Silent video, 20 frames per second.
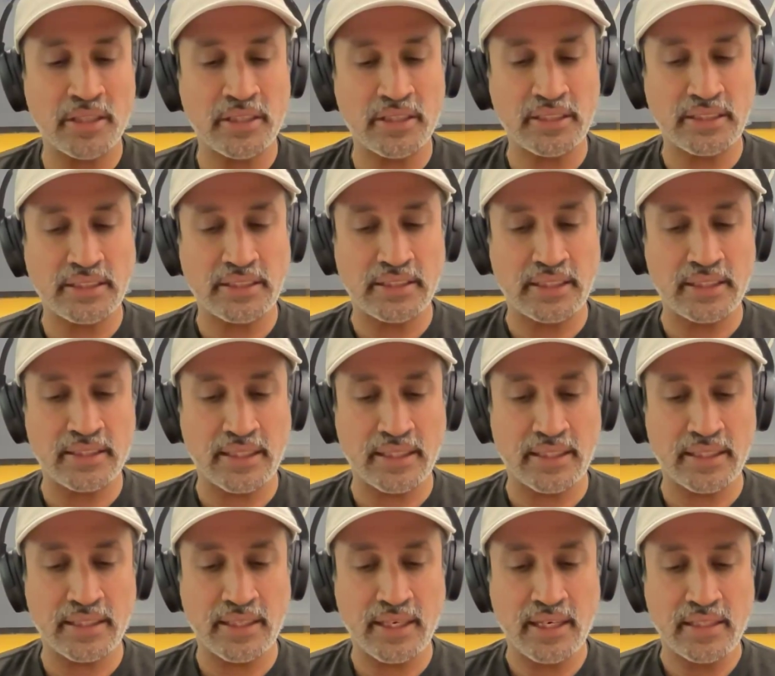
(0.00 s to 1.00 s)
about this is
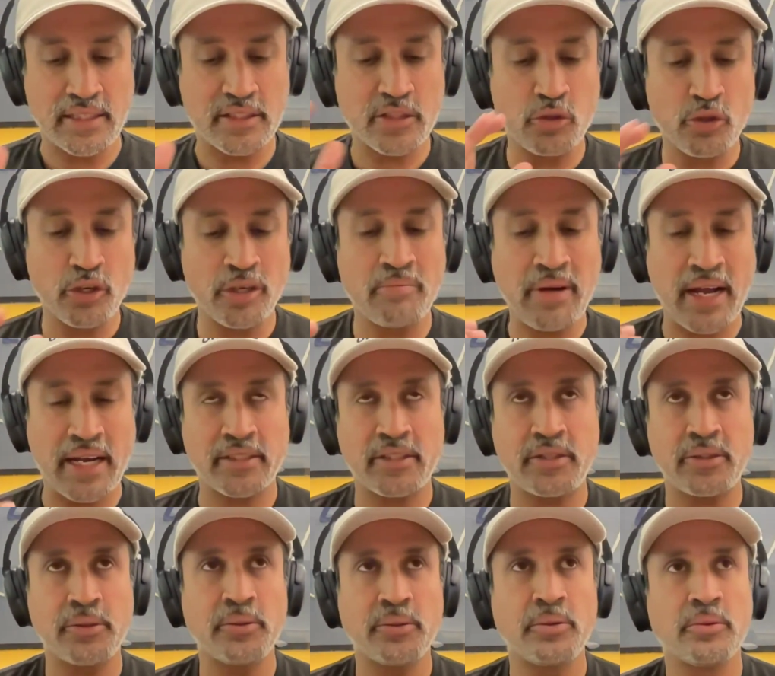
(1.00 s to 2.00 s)
that just going
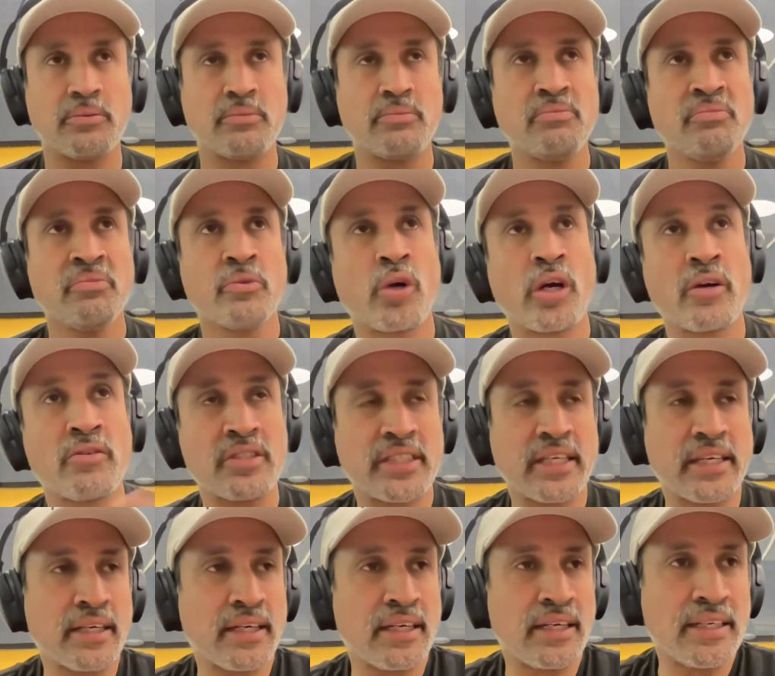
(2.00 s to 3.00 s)
back to what I
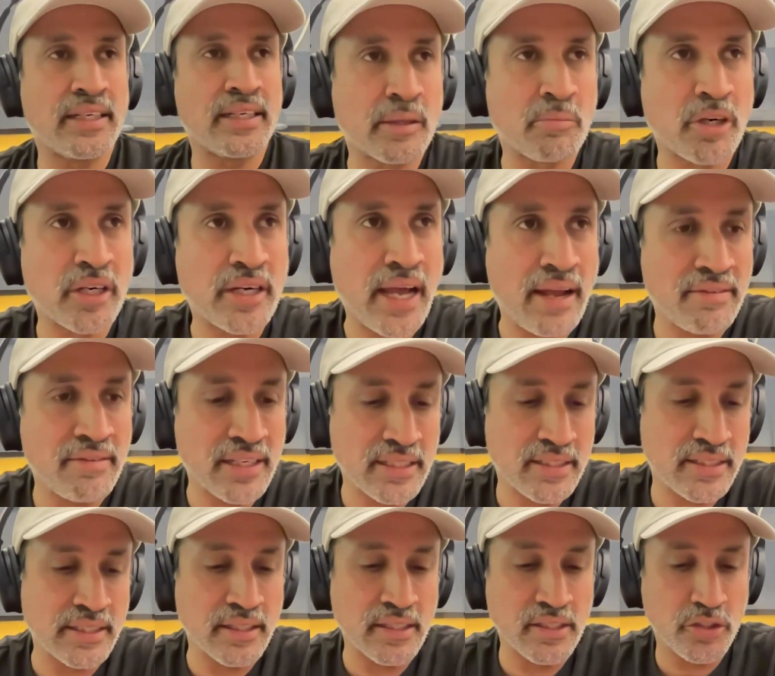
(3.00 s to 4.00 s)
was saying earlier about having
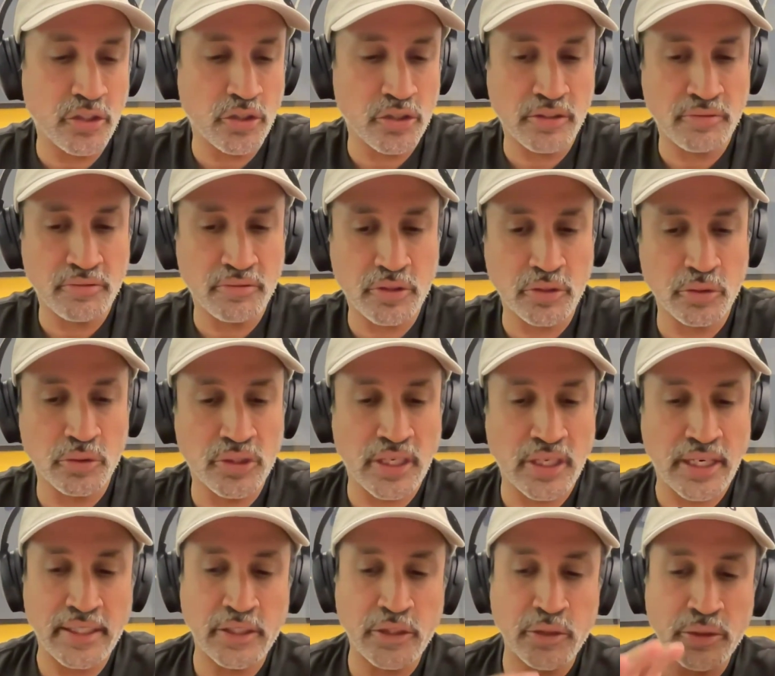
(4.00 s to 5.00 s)
a single source of
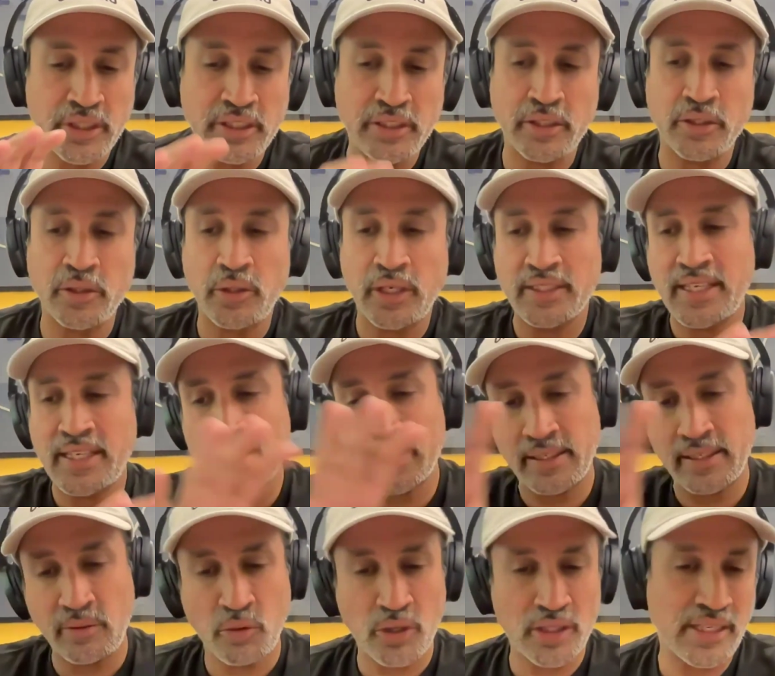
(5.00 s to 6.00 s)
truth, right? You need to know
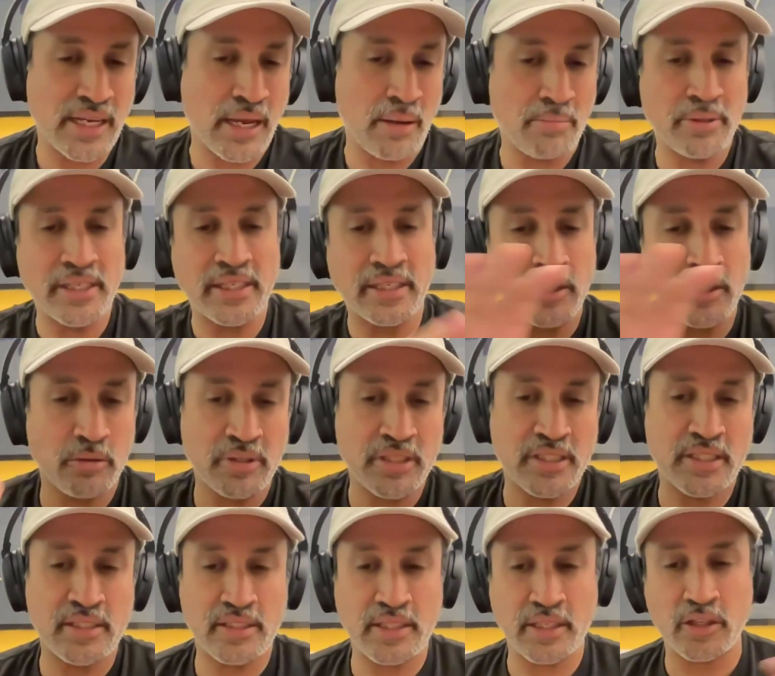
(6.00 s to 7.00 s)
exactly what's happening in your
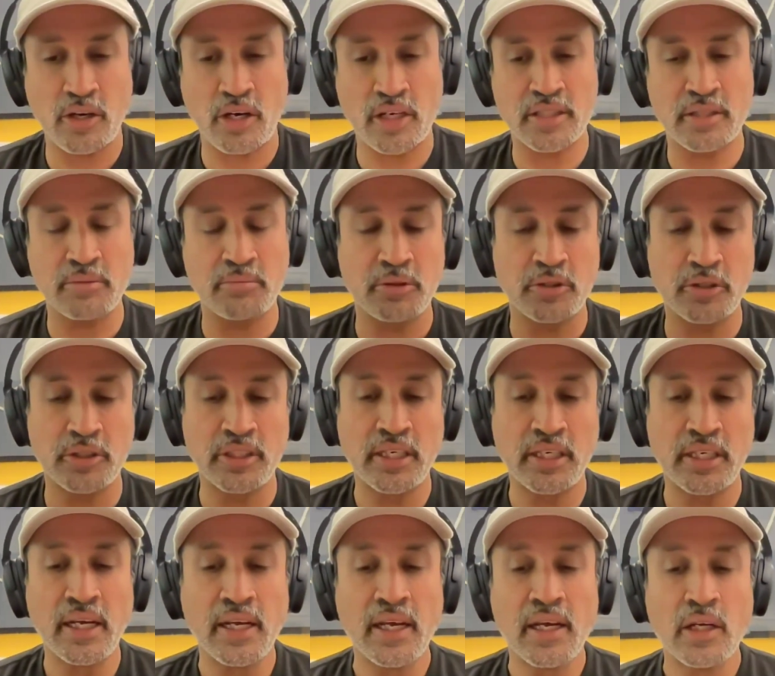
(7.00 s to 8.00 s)
business across the board.
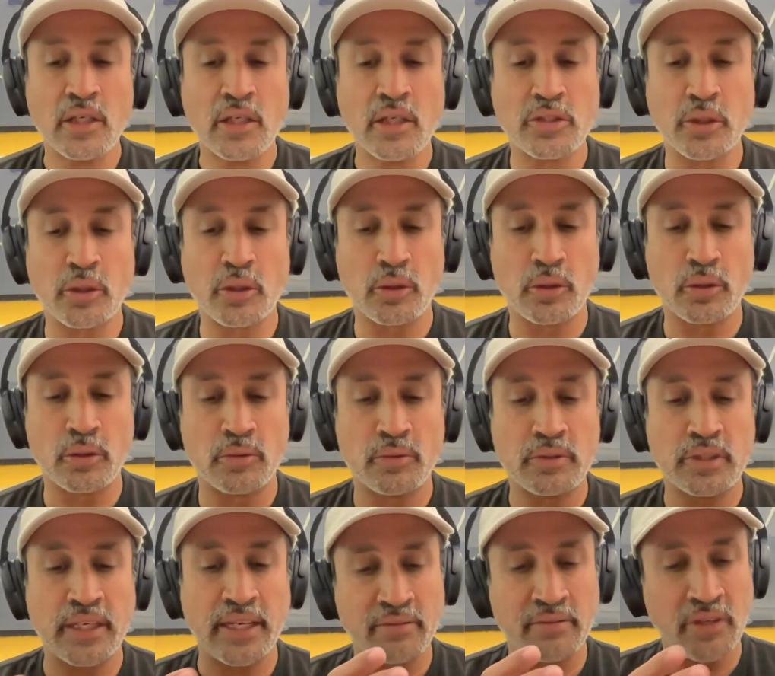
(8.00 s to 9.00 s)

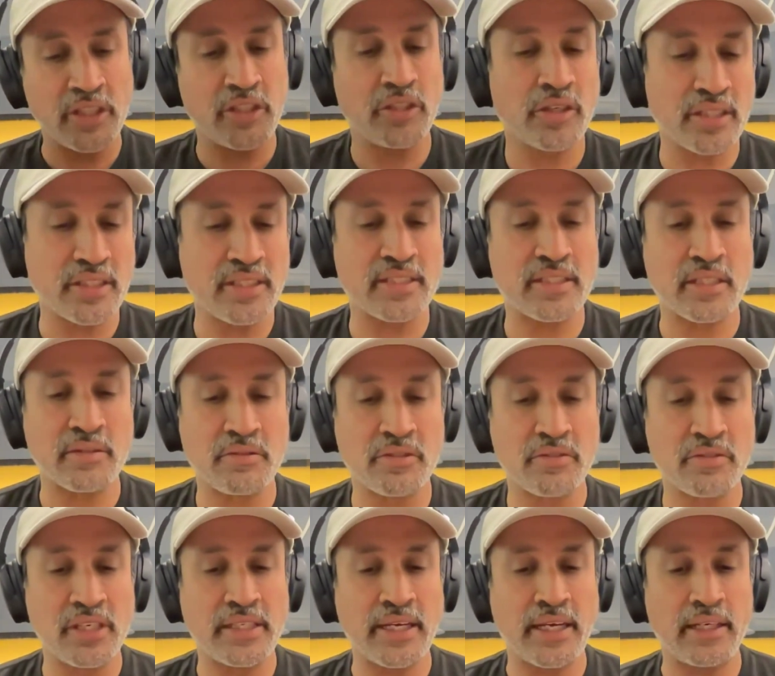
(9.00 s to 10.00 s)
So the inventory
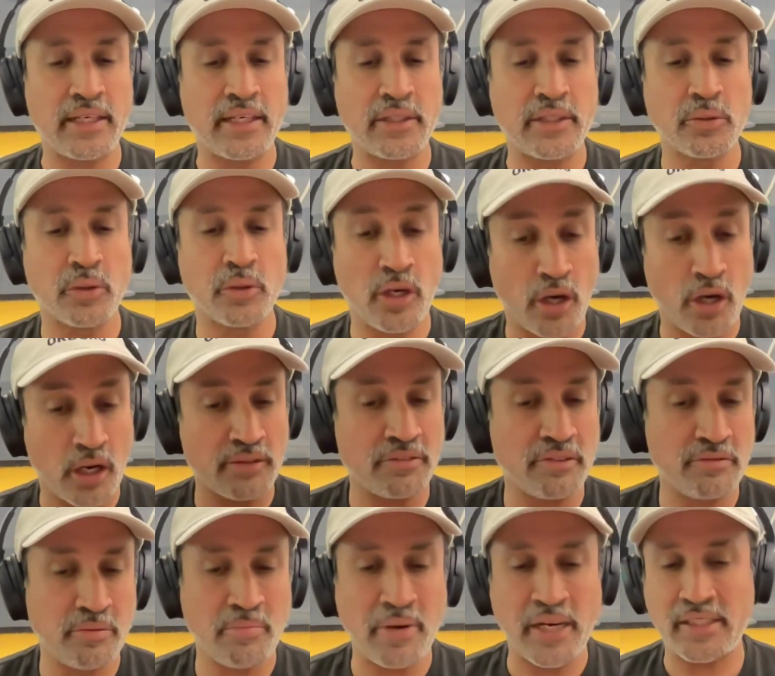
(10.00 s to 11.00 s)
systems will tell you a lot
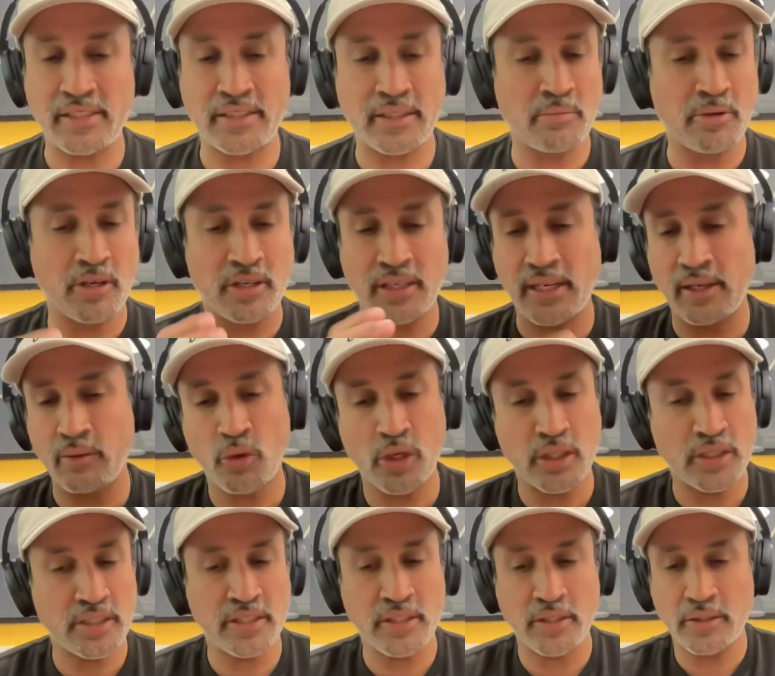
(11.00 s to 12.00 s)
of information about like
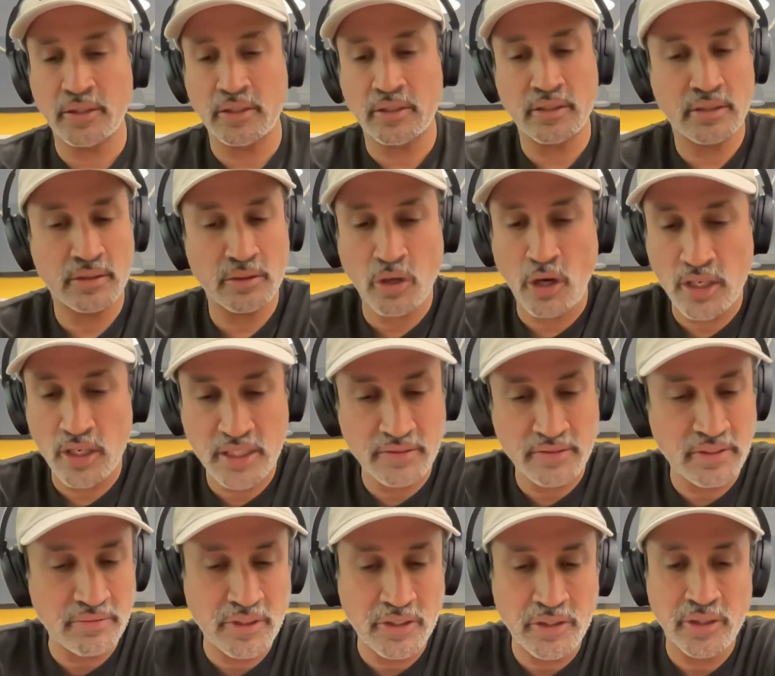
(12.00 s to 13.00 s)
what's your
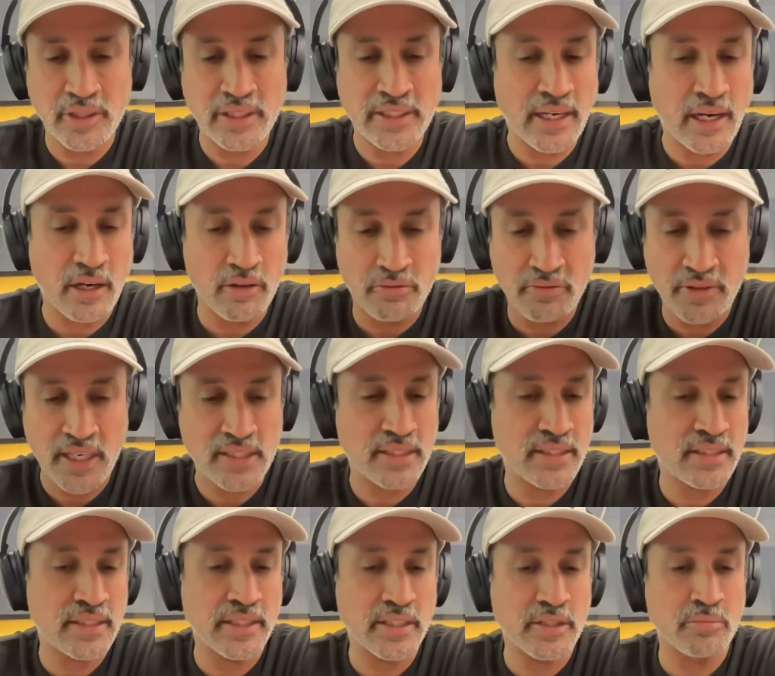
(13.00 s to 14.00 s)
cost of inventory, how
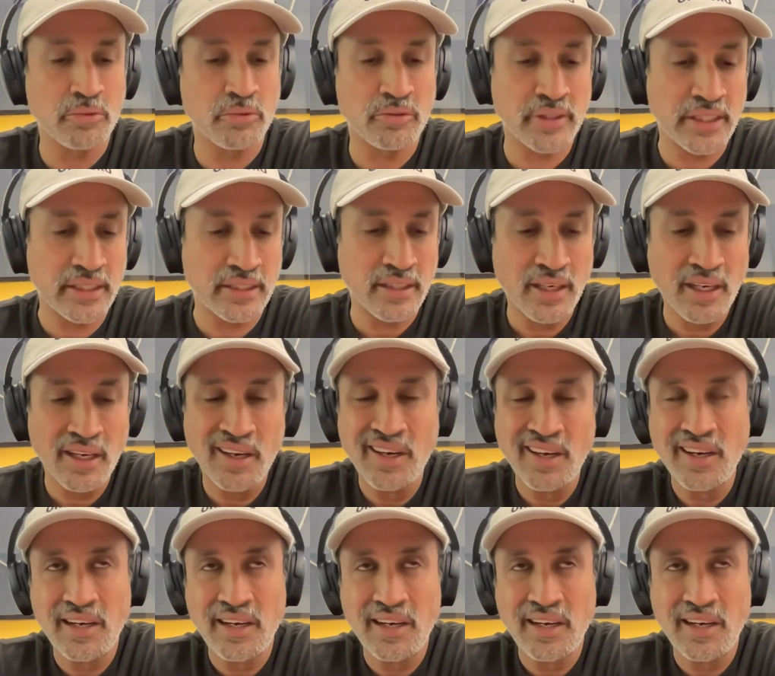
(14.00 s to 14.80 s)
fast are things moving,